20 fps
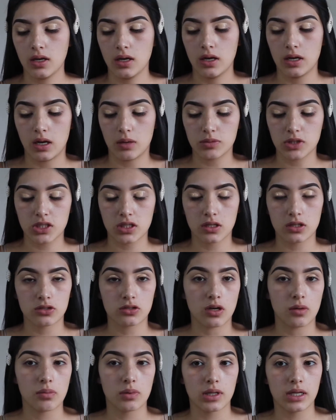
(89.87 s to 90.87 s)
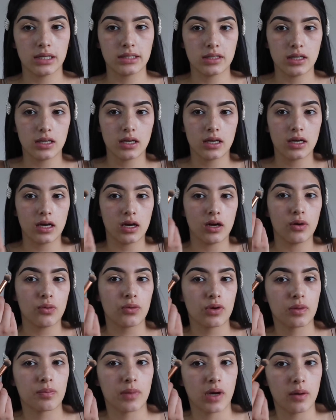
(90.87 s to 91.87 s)
And I'm just gonna start blending it out
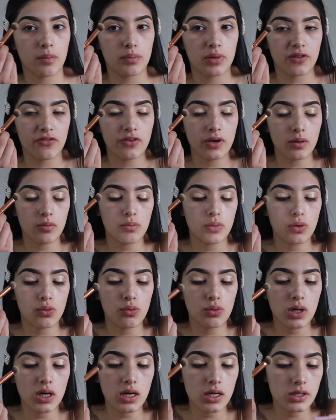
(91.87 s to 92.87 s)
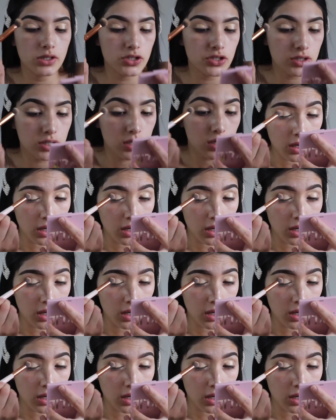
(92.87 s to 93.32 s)
with my buffing brush.